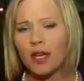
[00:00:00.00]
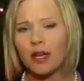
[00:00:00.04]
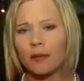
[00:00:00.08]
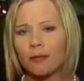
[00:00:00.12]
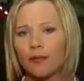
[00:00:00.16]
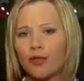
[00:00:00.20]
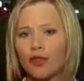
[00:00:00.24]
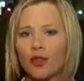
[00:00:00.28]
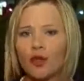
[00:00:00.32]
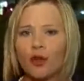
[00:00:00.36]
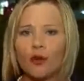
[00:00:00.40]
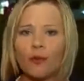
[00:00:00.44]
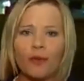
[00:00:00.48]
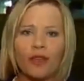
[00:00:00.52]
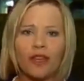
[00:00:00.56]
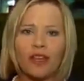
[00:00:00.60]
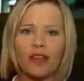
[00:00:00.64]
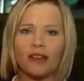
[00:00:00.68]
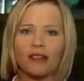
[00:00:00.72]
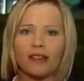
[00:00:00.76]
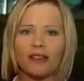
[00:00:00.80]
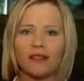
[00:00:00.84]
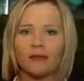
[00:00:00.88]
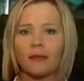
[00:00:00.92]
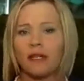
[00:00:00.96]
come true
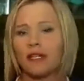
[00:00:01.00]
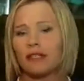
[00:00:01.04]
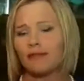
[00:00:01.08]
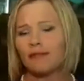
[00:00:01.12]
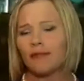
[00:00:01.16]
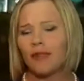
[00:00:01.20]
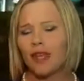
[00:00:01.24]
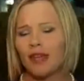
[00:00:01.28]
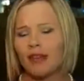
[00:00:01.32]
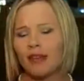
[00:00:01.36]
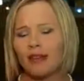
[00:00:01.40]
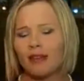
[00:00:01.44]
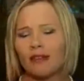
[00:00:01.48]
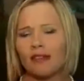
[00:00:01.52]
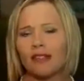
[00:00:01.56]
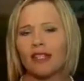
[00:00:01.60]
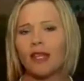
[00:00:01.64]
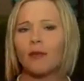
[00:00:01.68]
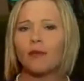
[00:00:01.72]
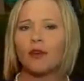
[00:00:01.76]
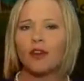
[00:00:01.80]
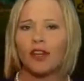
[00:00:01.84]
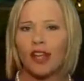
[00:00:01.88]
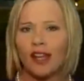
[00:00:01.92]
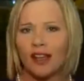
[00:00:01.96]
because, well,
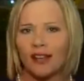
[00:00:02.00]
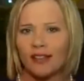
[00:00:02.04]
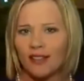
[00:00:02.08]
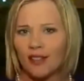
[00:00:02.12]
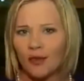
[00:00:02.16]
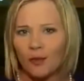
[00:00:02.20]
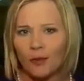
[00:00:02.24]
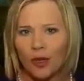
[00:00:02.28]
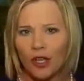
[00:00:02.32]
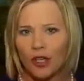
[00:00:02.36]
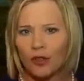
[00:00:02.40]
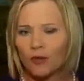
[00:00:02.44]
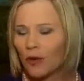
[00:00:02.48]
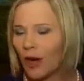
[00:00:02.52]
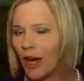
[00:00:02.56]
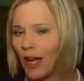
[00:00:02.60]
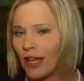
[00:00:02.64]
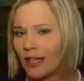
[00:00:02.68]
someone has to win,